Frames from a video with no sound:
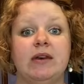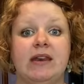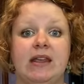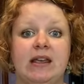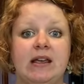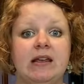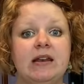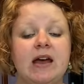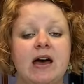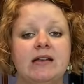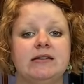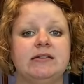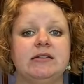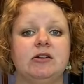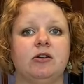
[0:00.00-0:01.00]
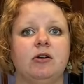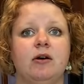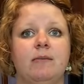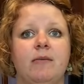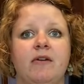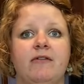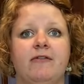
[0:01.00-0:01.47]
need a
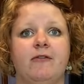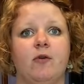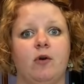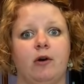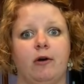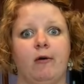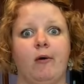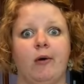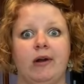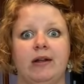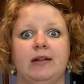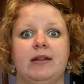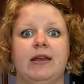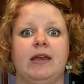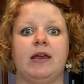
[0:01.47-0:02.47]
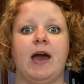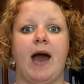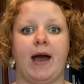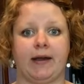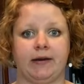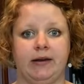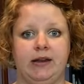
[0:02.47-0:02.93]
serum for oily,
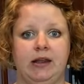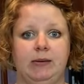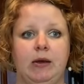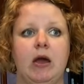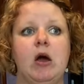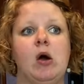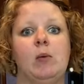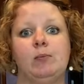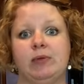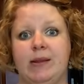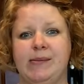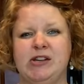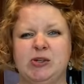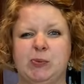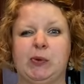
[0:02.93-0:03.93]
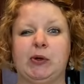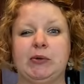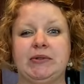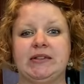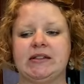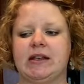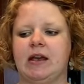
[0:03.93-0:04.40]
acne,
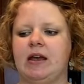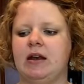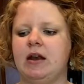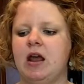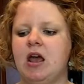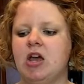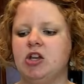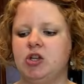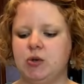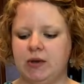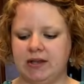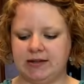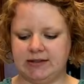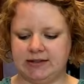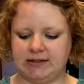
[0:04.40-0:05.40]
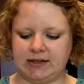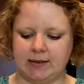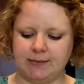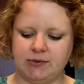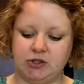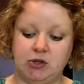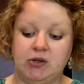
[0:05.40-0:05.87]
blemish-prone skin, you can
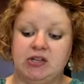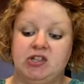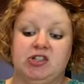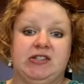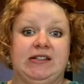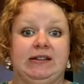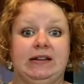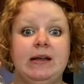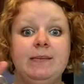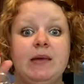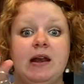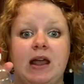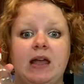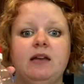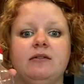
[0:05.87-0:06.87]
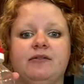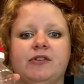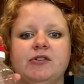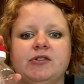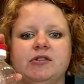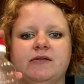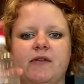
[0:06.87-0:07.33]
just eliminate,
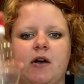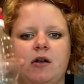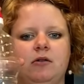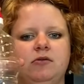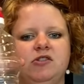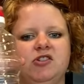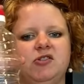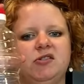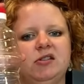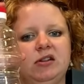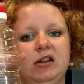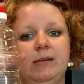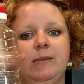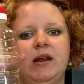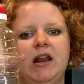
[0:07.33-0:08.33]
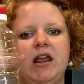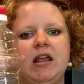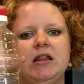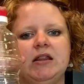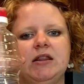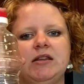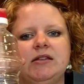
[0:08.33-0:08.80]
first of all, the
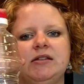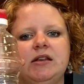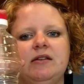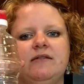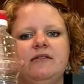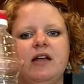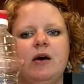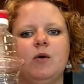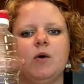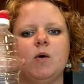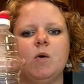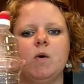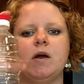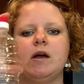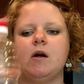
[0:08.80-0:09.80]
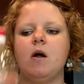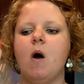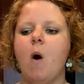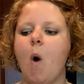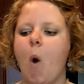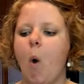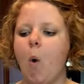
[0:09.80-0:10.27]
sunflower oil,
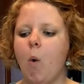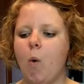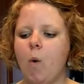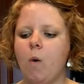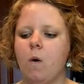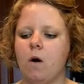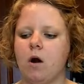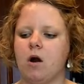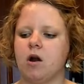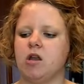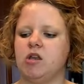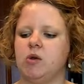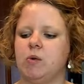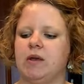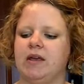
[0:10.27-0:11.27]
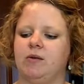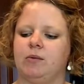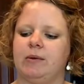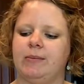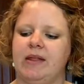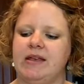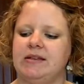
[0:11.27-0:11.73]
or you can
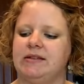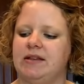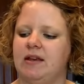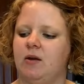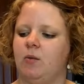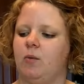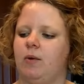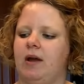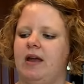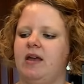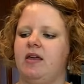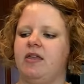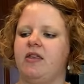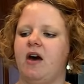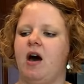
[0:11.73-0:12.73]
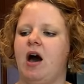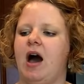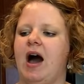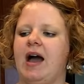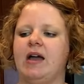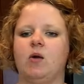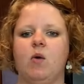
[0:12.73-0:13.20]
replace it with a
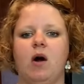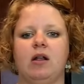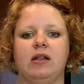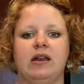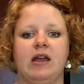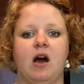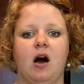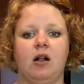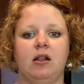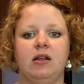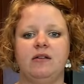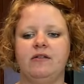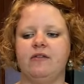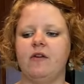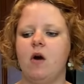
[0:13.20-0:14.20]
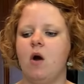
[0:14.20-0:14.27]
high-quality olive